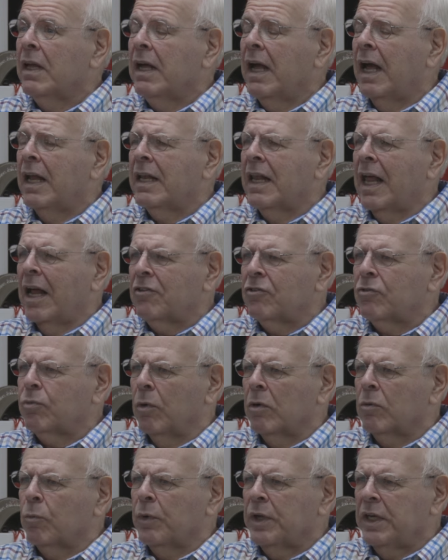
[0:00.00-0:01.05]
And that's
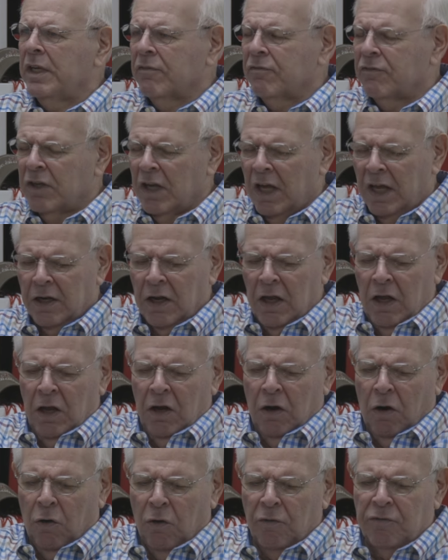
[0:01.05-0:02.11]
what we have done
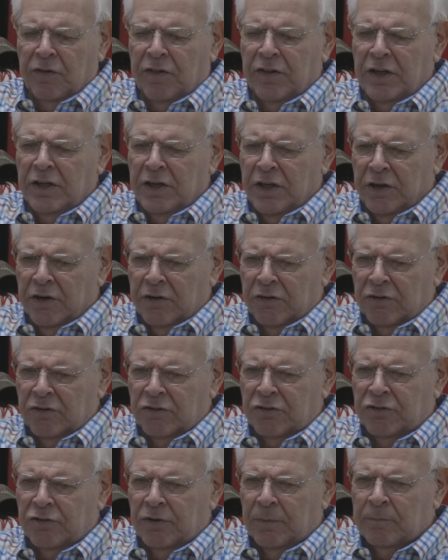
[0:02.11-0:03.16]
over the
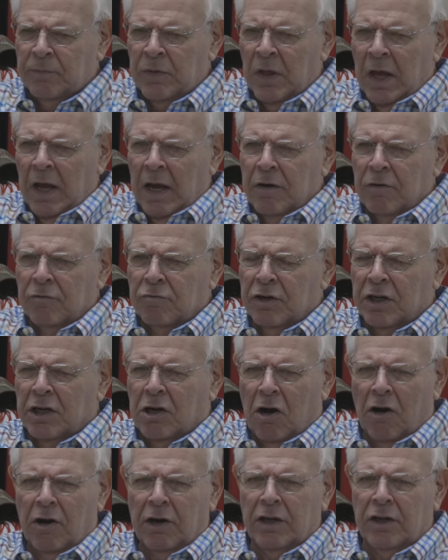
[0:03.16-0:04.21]
years,
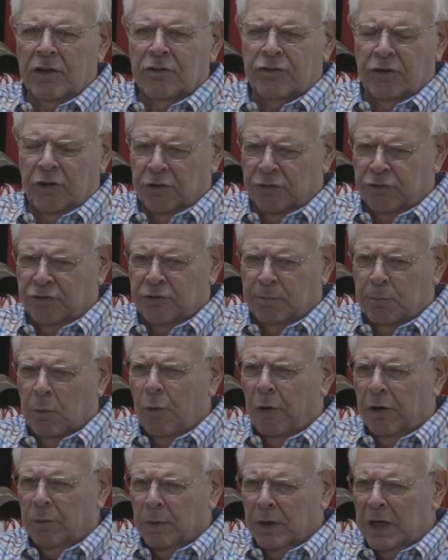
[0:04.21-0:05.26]
regardless of the
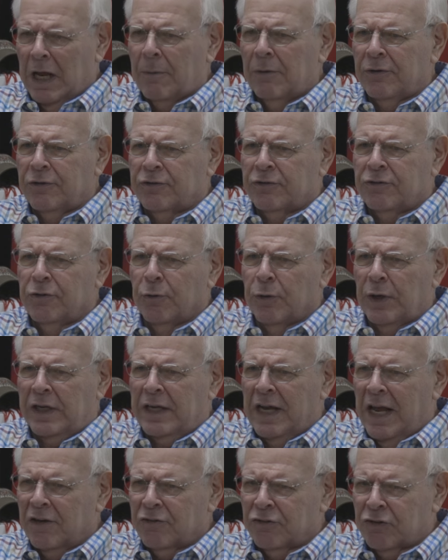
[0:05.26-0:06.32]
sport. When I was doing
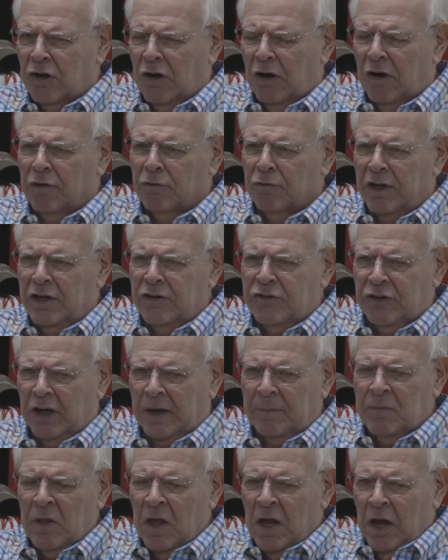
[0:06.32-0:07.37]
NASCAR
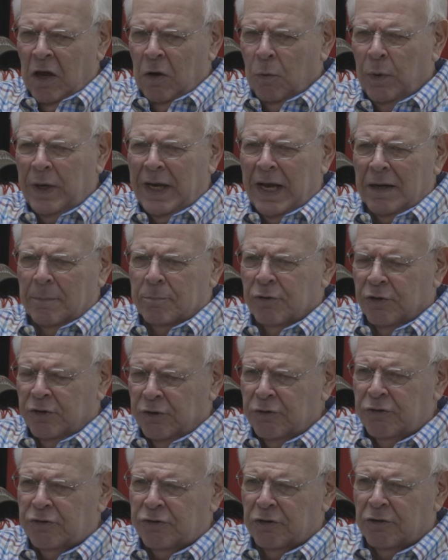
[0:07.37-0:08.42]
racing, we had a
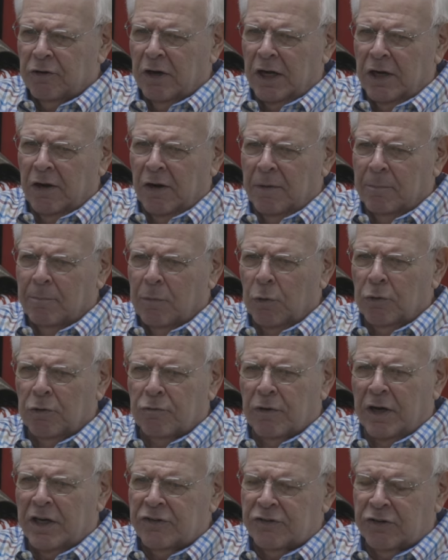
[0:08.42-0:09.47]
producer on our Motor
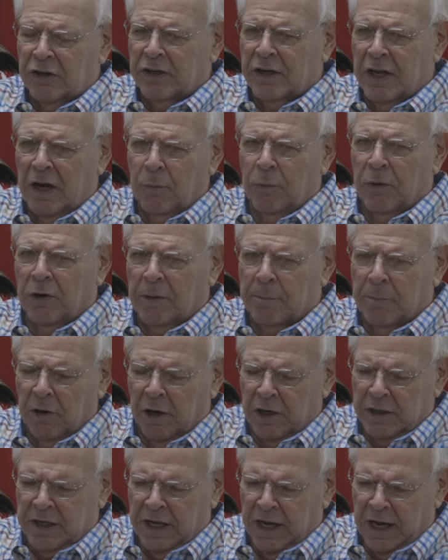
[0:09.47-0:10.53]
Racing Network
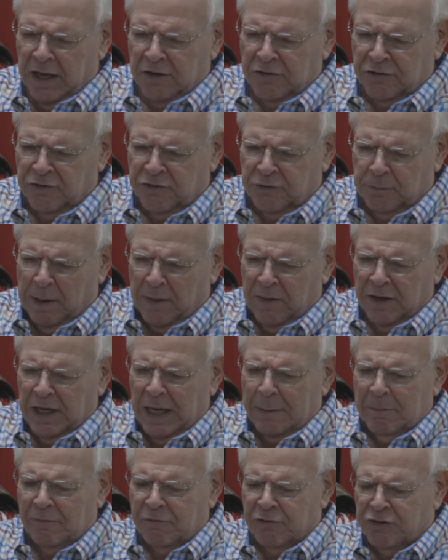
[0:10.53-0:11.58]
broadcasts by the
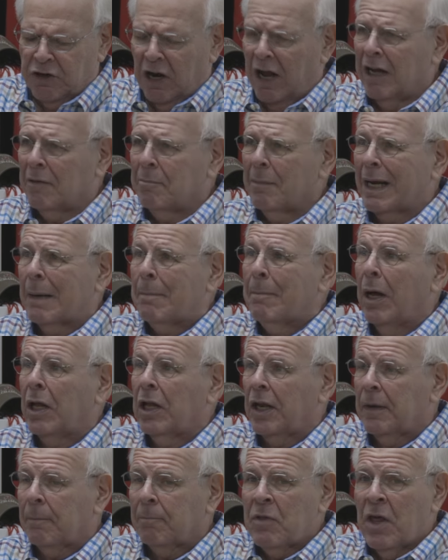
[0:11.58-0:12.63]
name of John
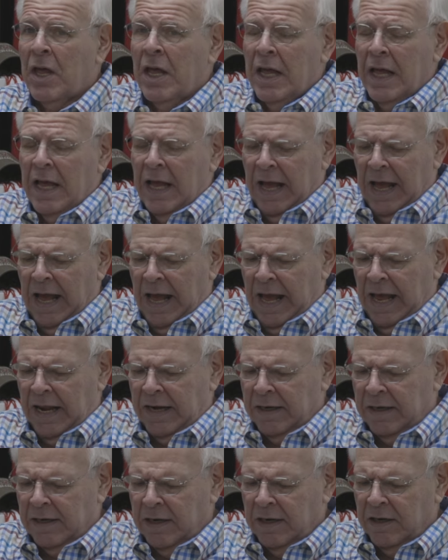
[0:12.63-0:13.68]
McMullen.
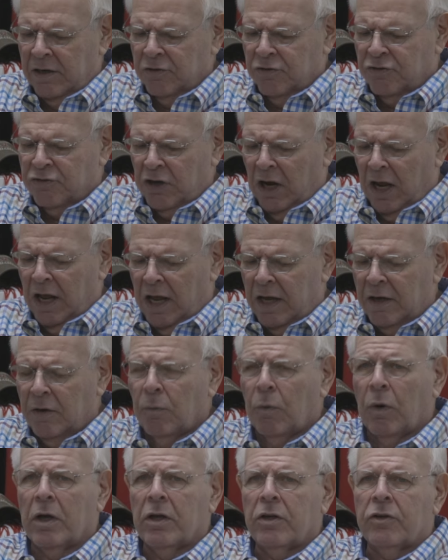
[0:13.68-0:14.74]
And
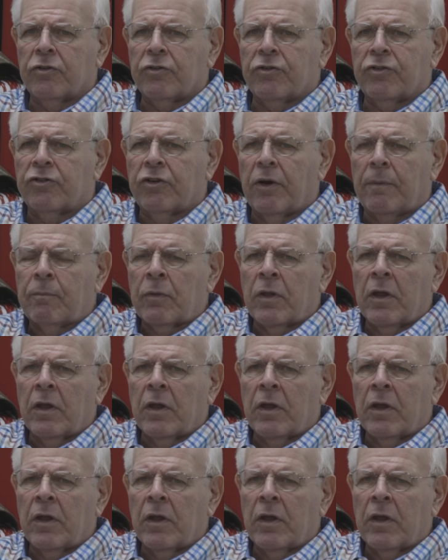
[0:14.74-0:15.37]
John was